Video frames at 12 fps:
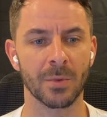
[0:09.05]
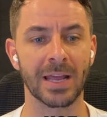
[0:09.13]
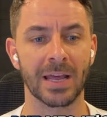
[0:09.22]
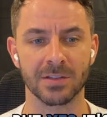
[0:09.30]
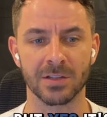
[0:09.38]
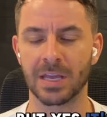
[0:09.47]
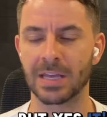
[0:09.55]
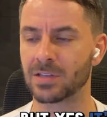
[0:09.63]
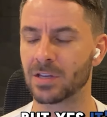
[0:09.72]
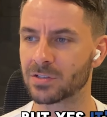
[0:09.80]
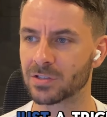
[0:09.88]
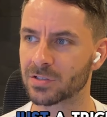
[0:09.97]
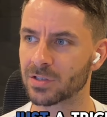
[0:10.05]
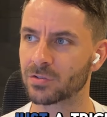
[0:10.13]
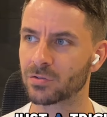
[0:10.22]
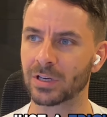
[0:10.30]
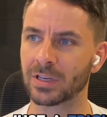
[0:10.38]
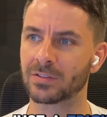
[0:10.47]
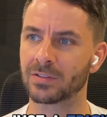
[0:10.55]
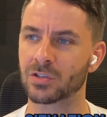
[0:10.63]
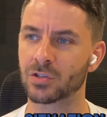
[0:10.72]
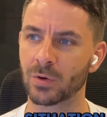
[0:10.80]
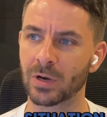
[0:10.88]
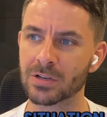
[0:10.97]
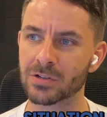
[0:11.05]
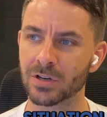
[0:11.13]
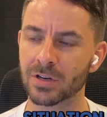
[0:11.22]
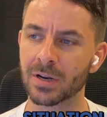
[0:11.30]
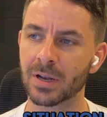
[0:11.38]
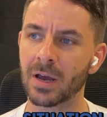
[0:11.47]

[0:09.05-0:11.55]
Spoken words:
But yes, it's just a tricky situation.